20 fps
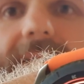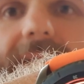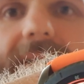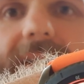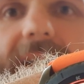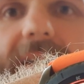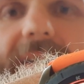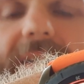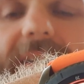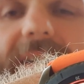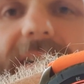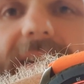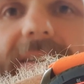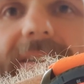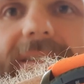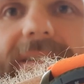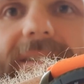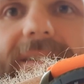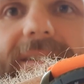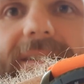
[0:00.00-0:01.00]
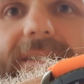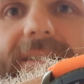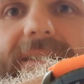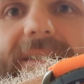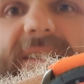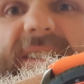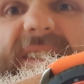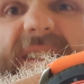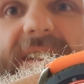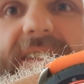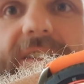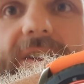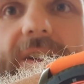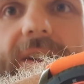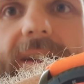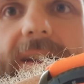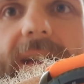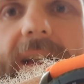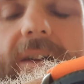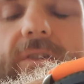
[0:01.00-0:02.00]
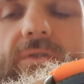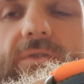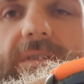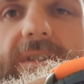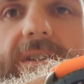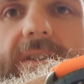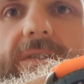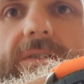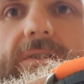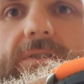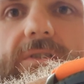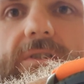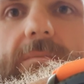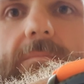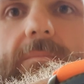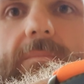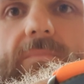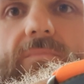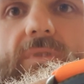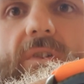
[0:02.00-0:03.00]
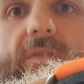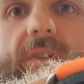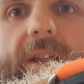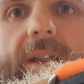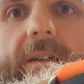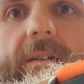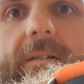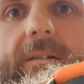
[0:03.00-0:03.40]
Guarantee it. This is exciting. How good is this YouTube? Riveting.